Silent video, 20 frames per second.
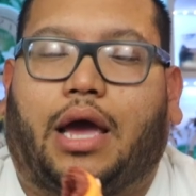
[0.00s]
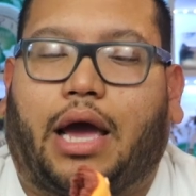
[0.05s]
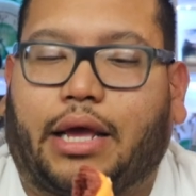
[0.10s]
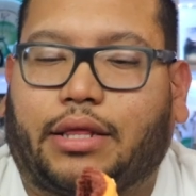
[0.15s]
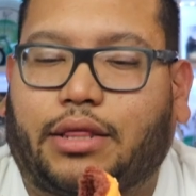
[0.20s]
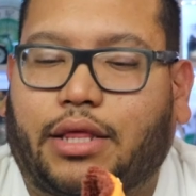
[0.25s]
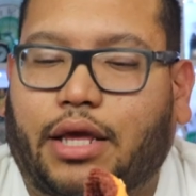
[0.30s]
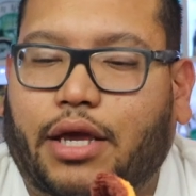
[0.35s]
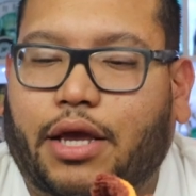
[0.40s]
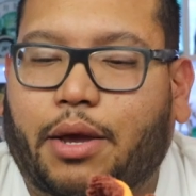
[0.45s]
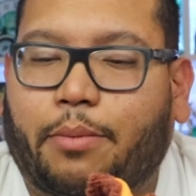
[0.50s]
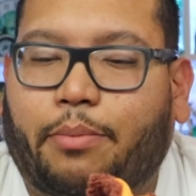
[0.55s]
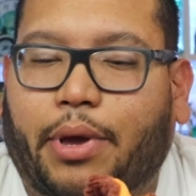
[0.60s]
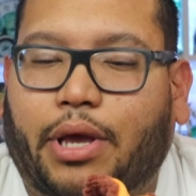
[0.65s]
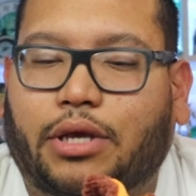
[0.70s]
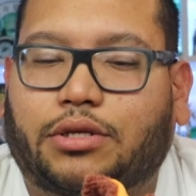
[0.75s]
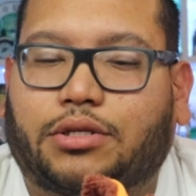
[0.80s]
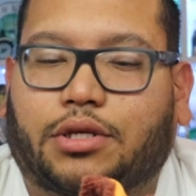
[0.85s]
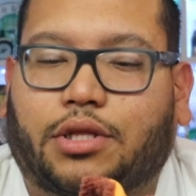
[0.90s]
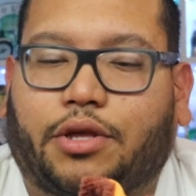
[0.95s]
I think it
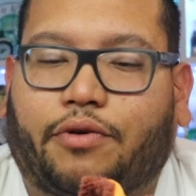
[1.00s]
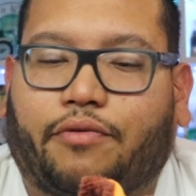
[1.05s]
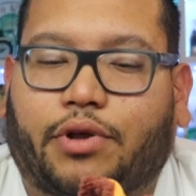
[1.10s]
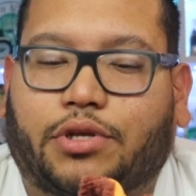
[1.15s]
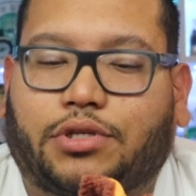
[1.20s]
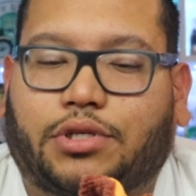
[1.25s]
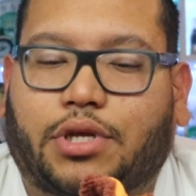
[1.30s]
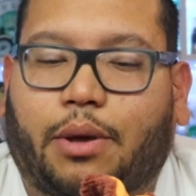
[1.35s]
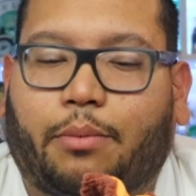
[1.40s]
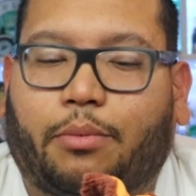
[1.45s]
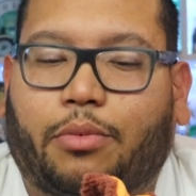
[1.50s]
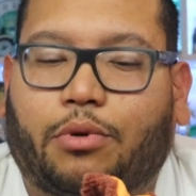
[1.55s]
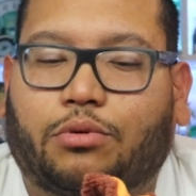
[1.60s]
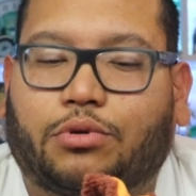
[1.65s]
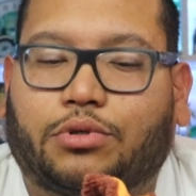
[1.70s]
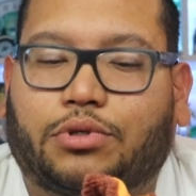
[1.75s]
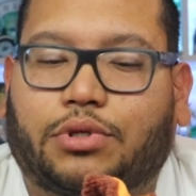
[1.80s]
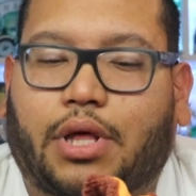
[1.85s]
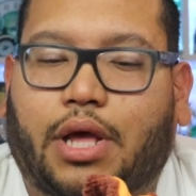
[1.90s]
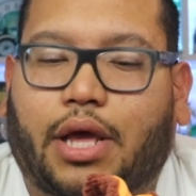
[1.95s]
basically
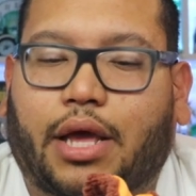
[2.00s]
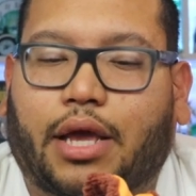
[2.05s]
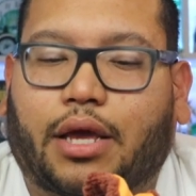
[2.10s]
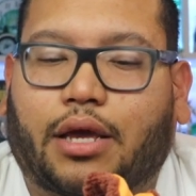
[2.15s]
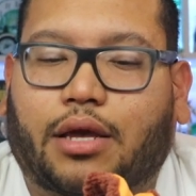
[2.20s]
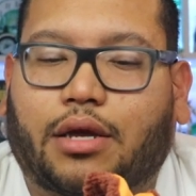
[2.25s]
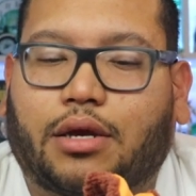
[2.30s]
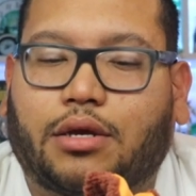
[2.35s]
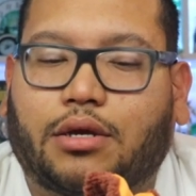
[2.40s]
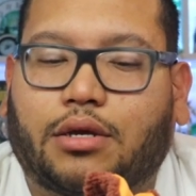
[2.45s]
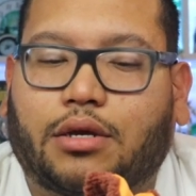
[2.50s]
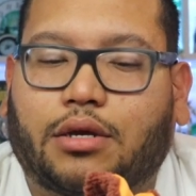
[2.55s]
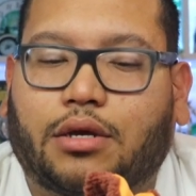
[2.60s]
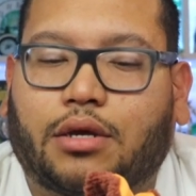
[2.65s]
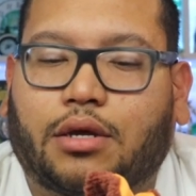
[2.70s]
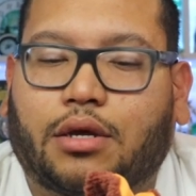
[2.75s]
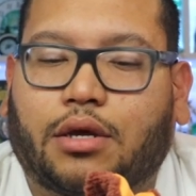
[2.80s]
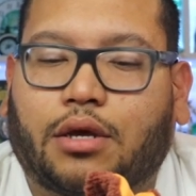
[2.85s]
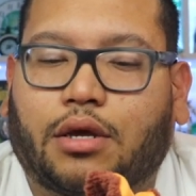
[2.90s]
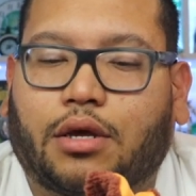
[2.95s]
resembles like
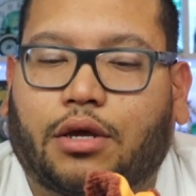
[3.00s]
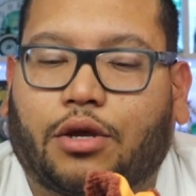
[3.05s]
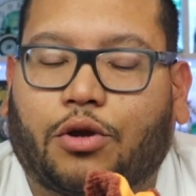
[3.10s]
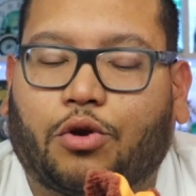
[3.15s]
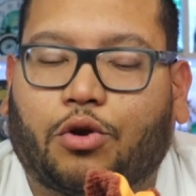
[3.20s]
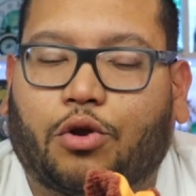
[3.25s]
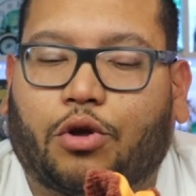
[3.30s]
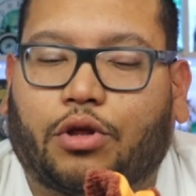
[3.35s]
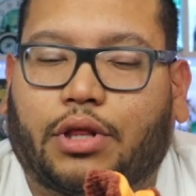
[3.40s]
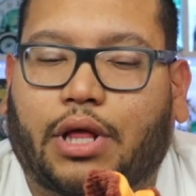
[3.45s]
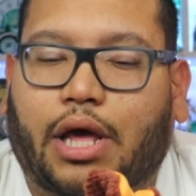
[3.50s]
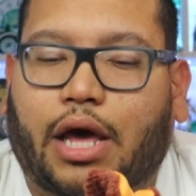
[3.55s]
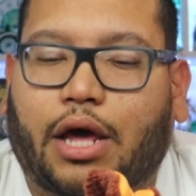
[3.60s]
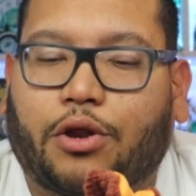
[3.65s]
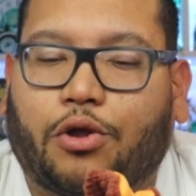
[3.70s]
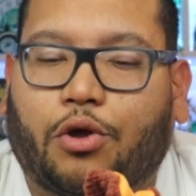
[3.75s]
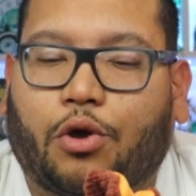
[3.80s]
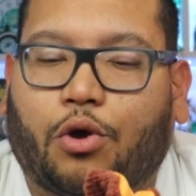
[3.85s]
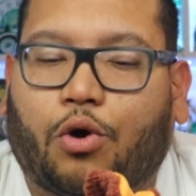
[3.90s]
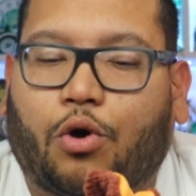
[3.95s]
you know
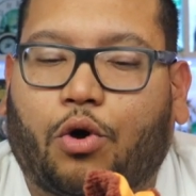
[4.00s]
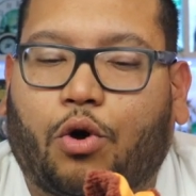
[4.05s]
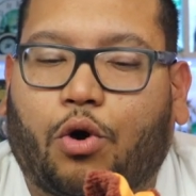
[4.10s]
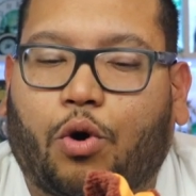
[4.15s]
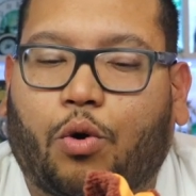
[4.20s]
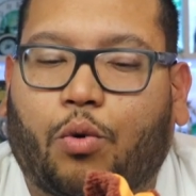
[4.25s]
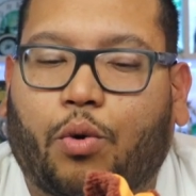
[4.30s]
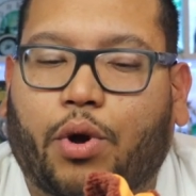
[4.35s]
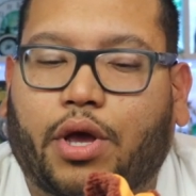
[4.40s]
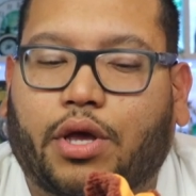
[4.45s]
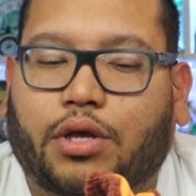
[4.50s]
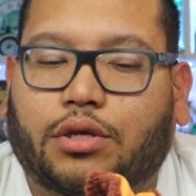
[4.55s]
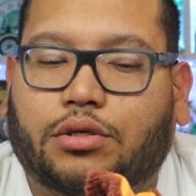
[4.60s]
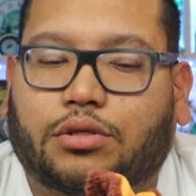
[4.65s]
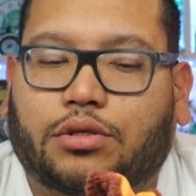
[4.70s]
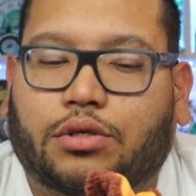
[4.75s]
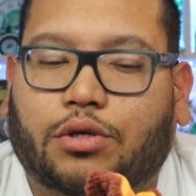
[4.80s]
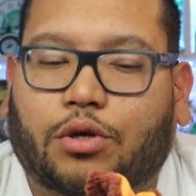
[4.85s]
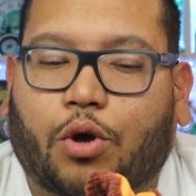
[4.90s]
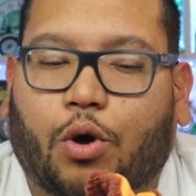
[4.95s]
Dario
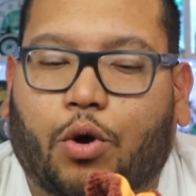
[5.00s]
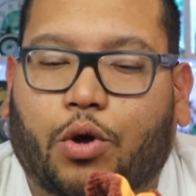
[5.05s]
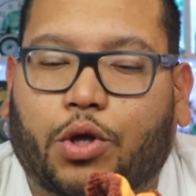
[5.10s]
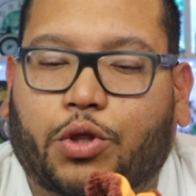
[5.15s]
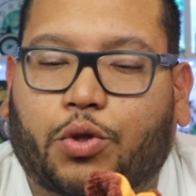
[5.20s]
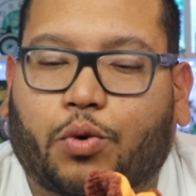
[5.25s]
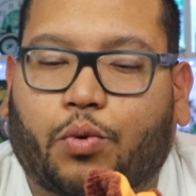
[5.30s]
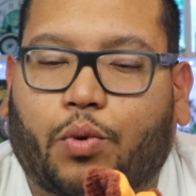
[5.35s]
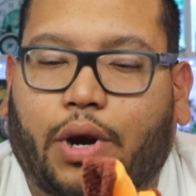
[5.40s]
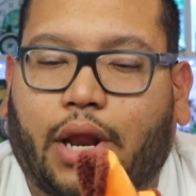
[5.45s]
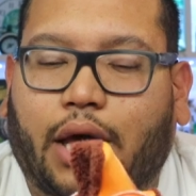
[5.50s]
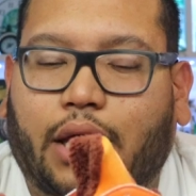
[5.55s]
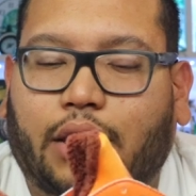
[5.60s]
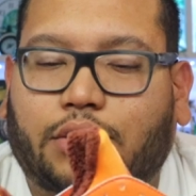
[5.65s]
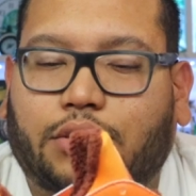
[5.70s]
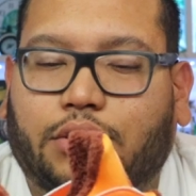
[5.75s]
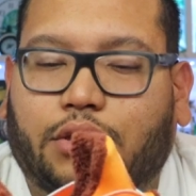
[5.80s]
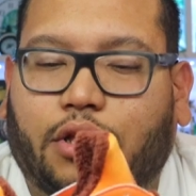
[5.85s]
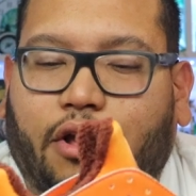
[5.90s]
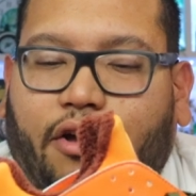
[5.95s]
always going through a lot
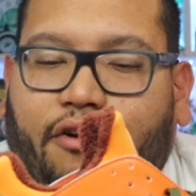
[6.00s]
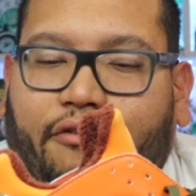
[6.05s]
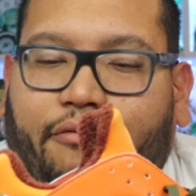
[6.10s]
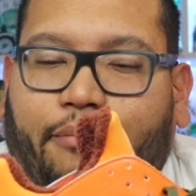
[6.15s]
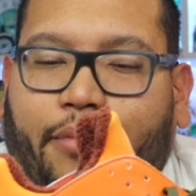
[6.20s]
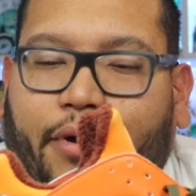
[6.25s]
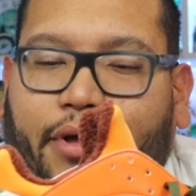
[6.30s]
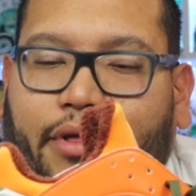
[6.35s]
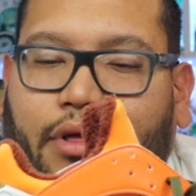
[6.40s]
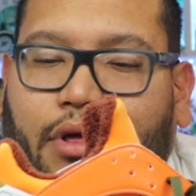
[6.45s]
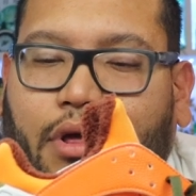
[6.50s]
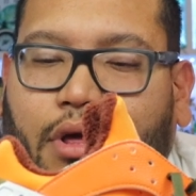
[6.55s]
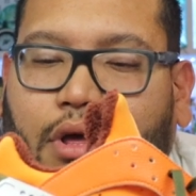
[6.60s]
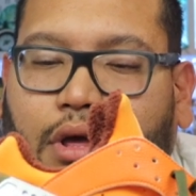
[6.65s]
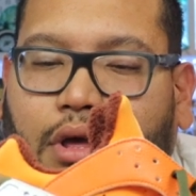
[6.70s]
of stuff but